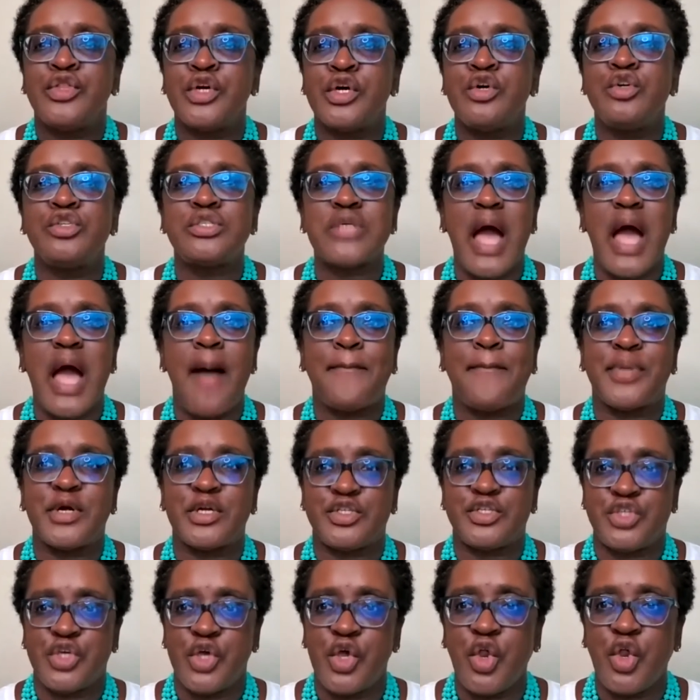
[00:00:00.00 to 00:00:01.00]
those
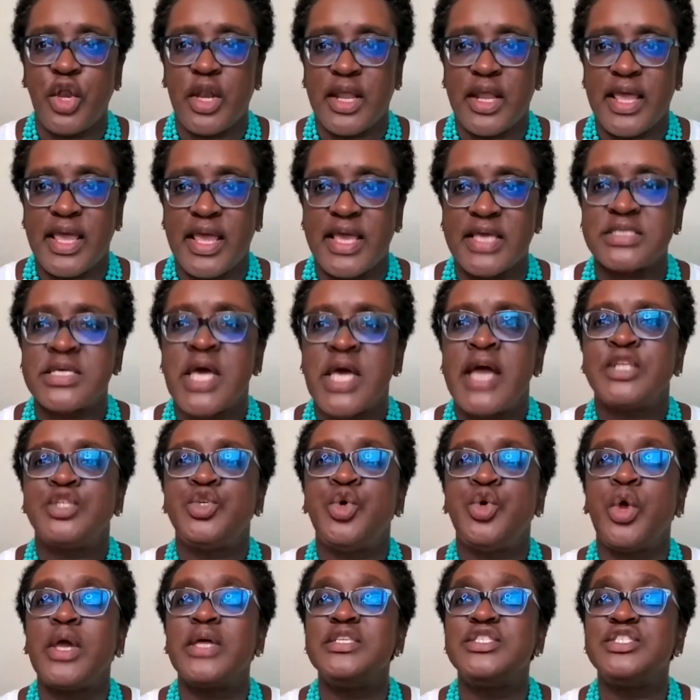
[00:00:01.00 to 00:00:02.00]
opportunities
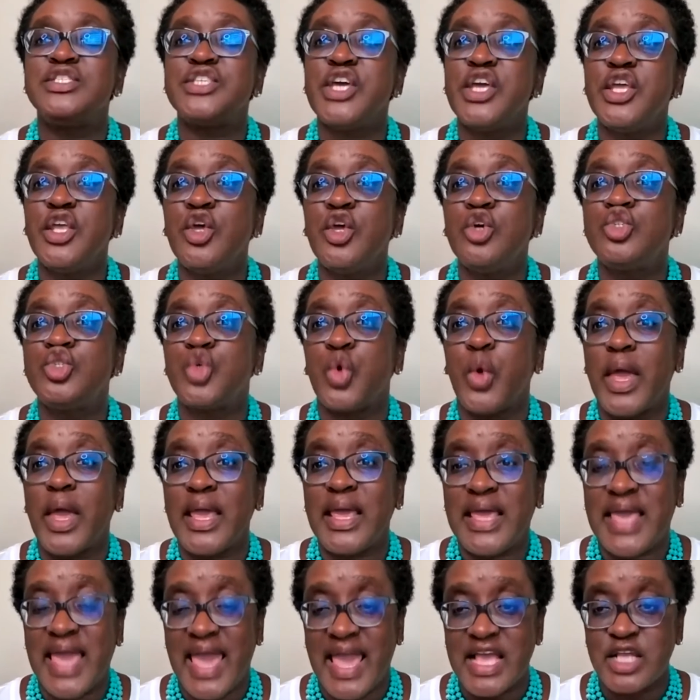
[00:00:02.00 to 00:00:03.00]
to continue to
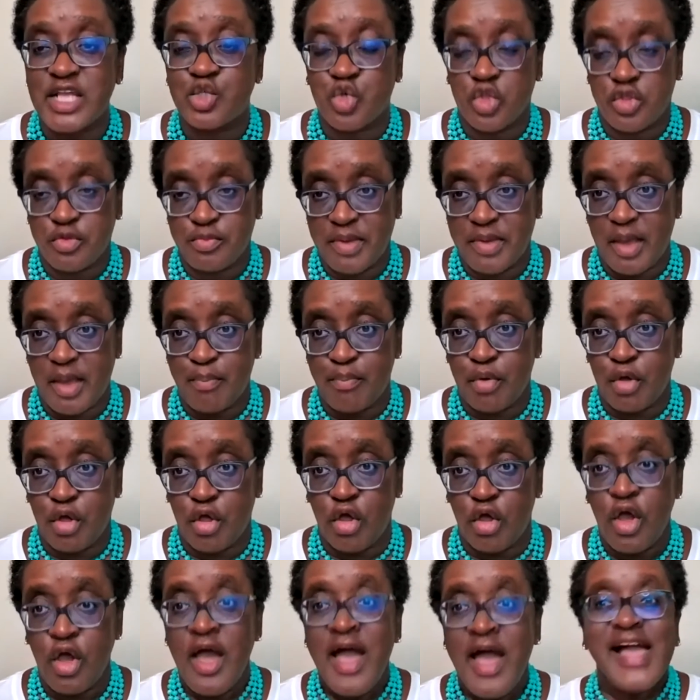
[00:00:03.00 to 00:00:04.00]
engage with
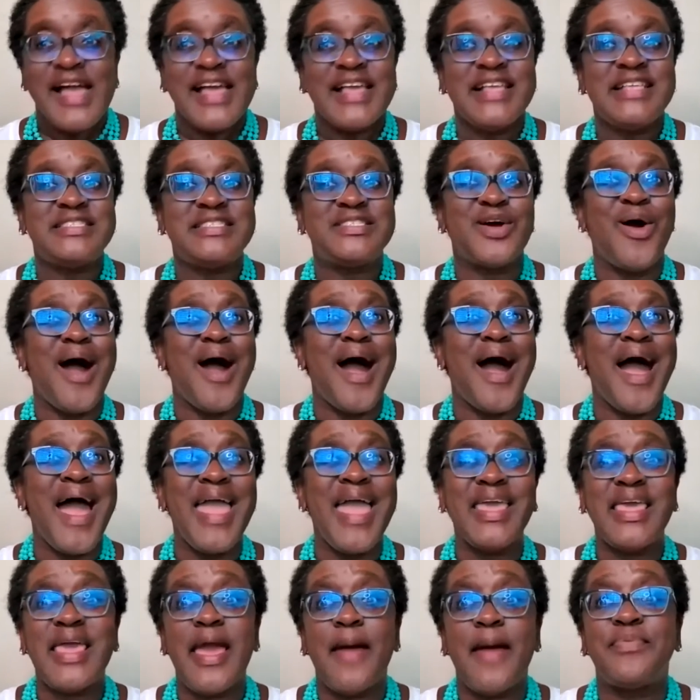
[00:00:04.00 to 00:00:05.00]
people. And so
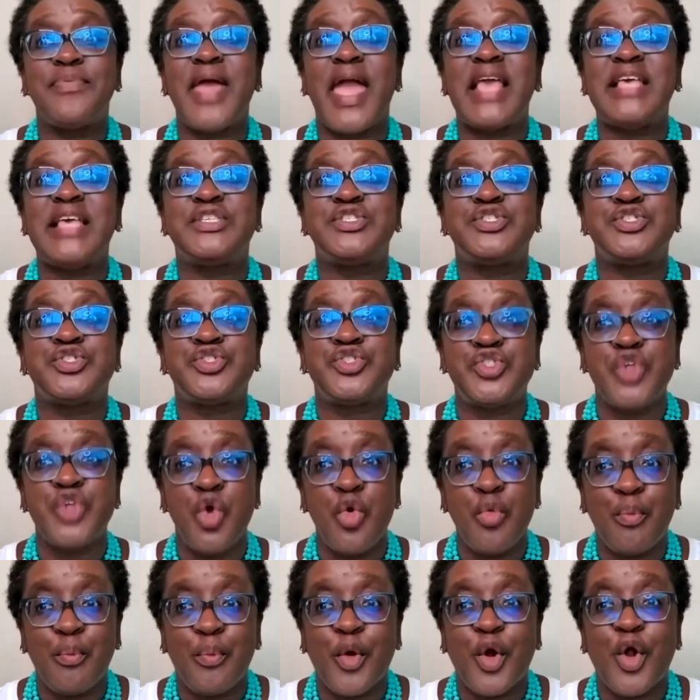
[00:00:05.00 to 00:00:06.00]
I kept a
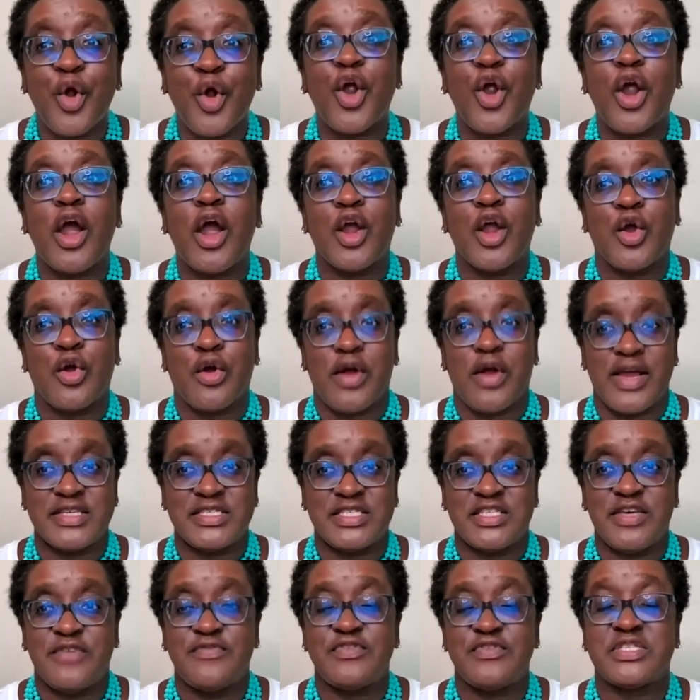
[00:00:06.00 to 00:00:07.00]
super
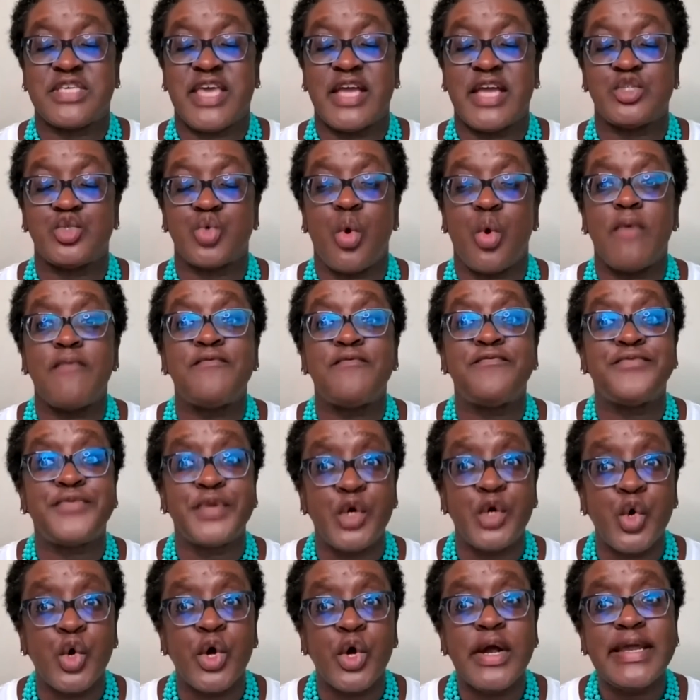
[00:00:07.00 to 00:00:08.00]
aggressive schedule
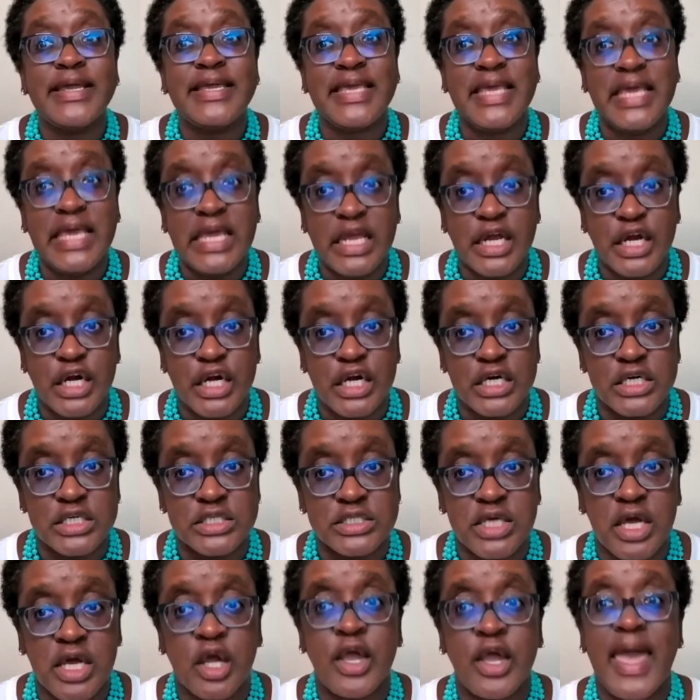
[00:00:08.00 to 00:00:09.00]
for
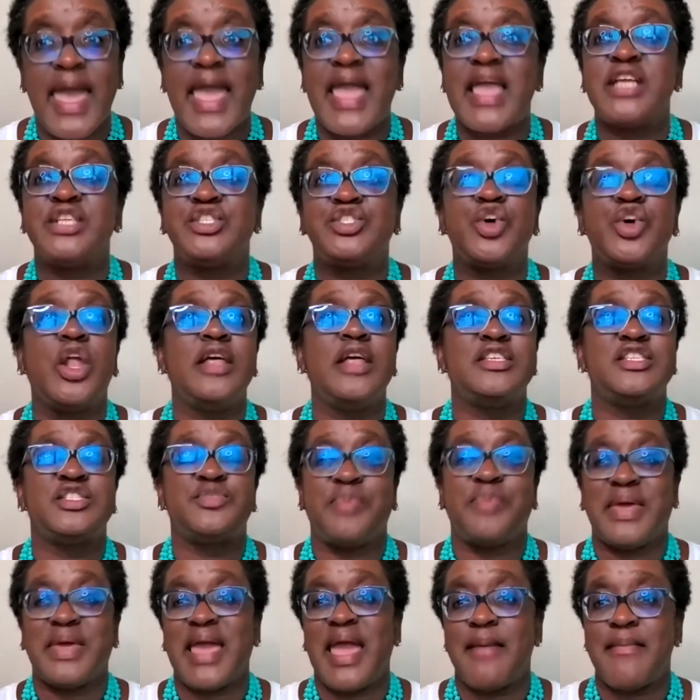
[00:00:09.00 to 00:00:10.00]
years, okay, until it
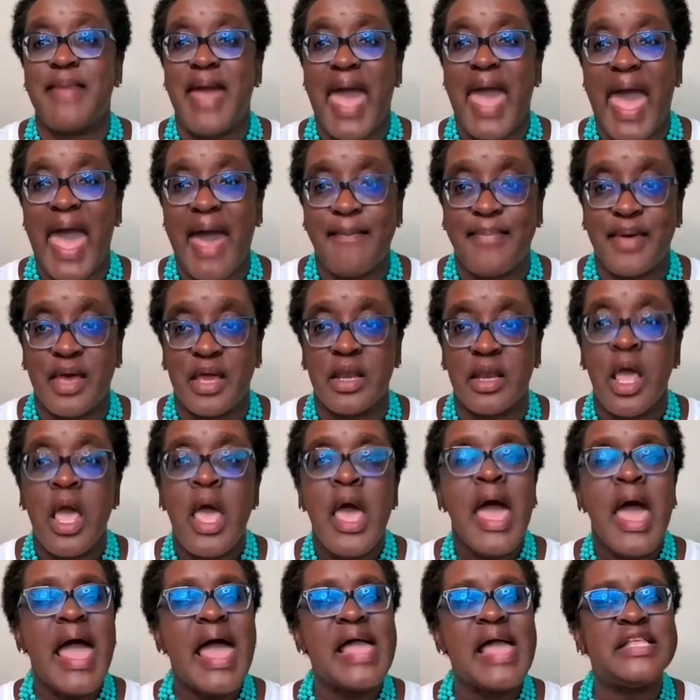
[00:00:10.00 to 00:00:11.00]
just became habit.
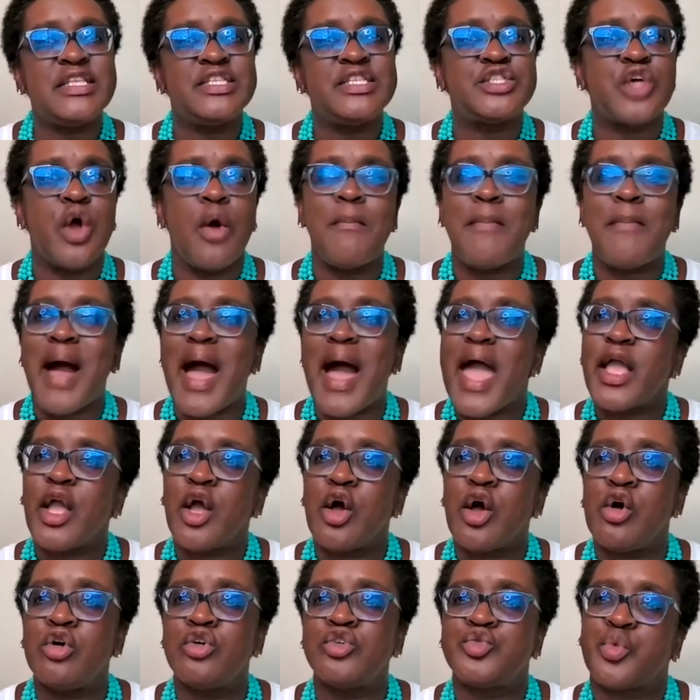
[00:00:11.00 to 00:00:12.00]
And so my
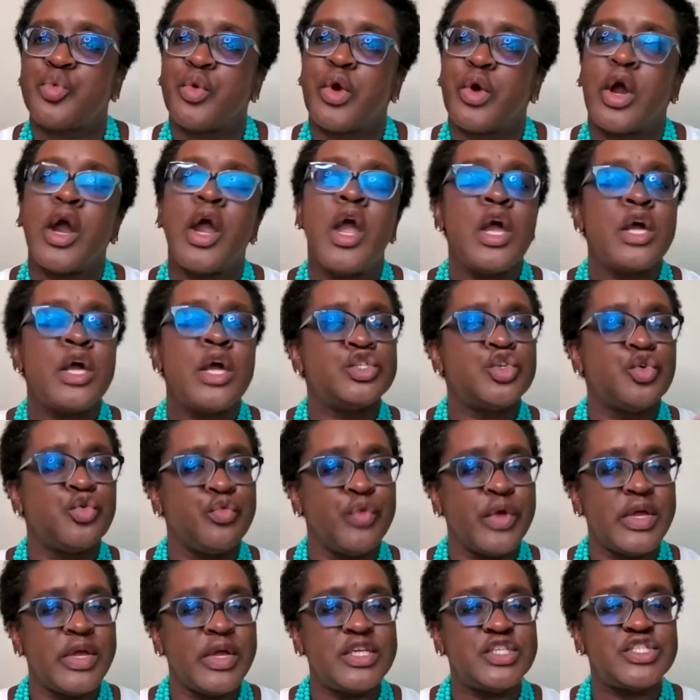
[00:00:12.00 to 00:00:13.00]
goals were
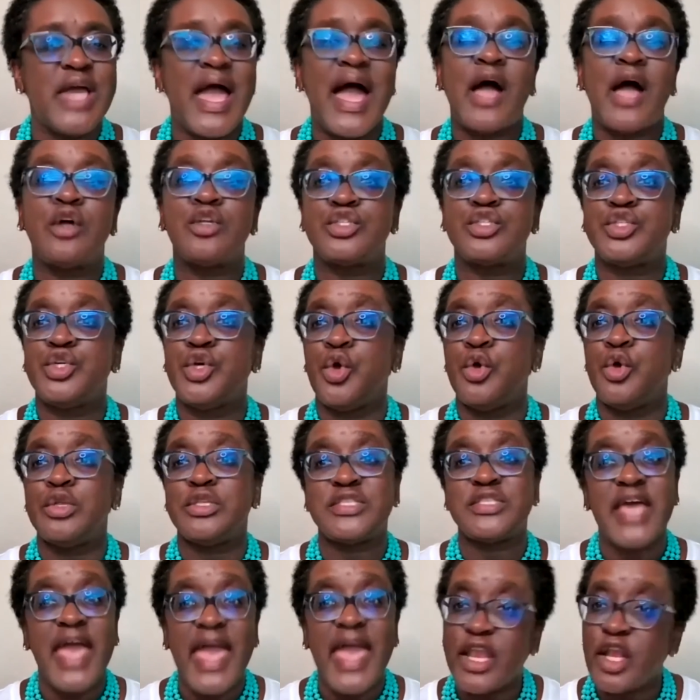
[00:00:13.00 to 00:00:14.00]
to reach out to
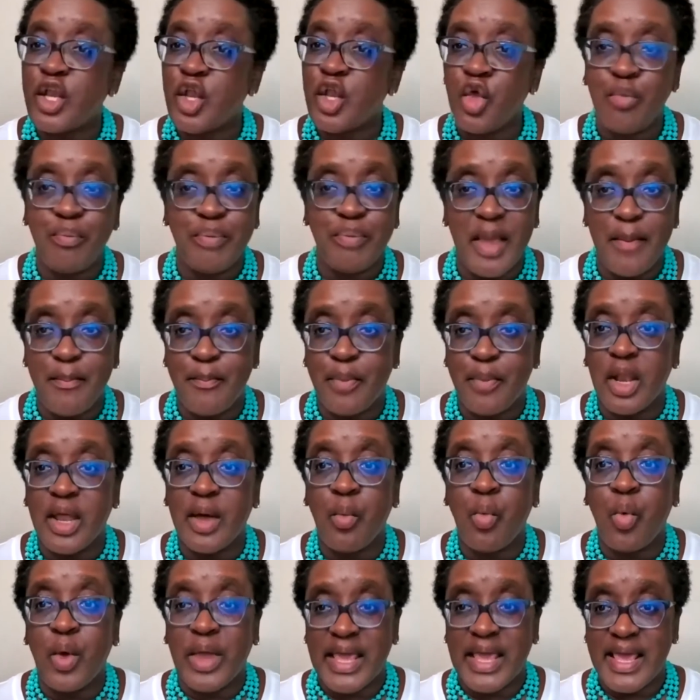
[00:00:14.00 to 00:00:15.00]
10 new people
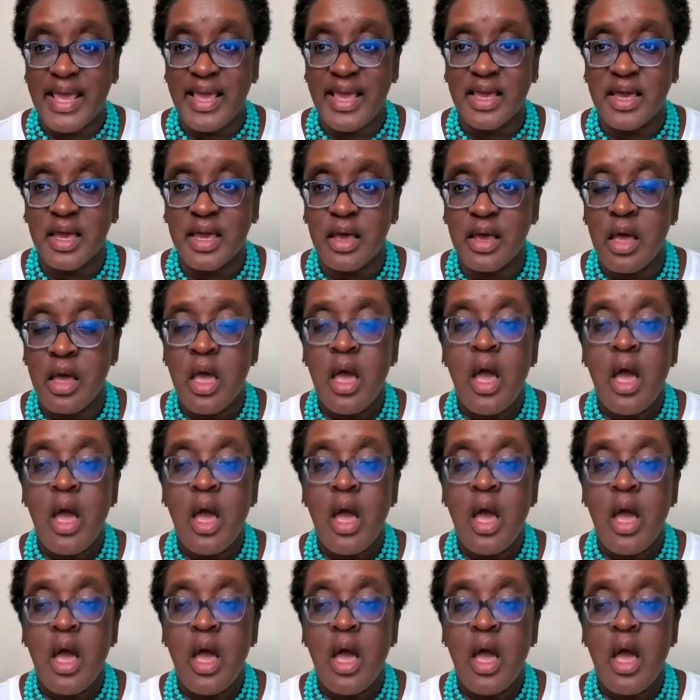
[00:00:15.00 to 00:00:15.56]
a week